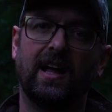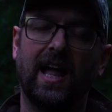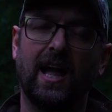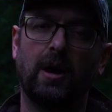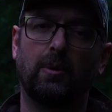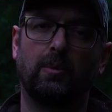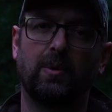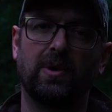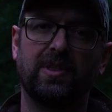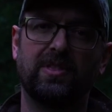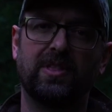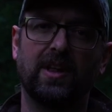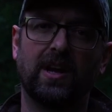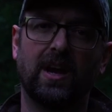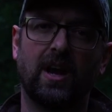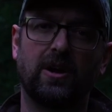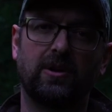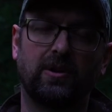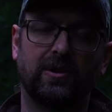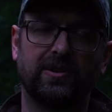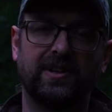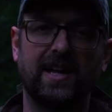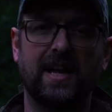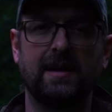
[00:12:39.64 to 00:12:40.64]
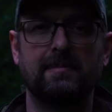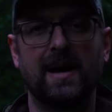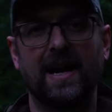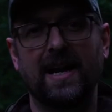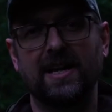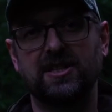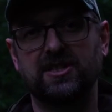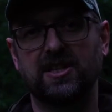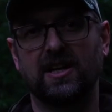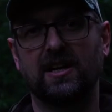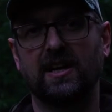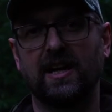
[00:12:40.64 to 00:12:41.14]
help with the local deer
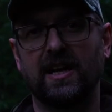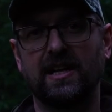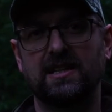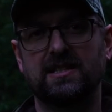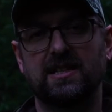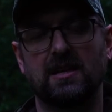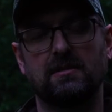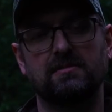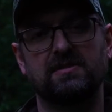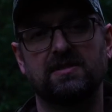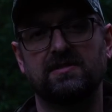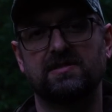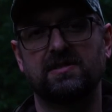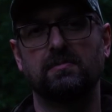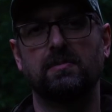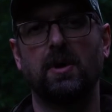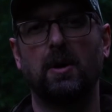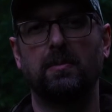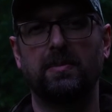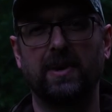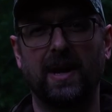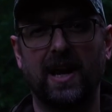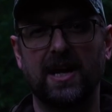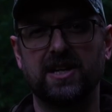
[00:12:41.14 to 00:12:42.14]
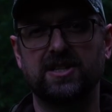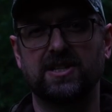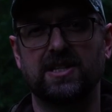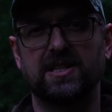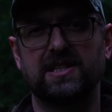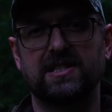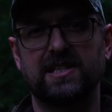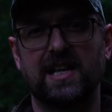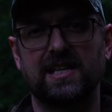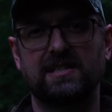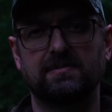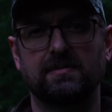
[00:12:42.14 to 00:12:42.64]
manager in terms of some population
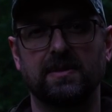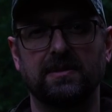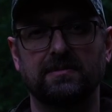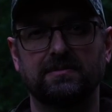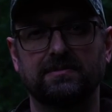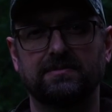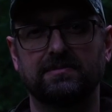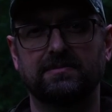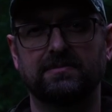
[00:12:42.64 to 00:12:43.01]
assessment.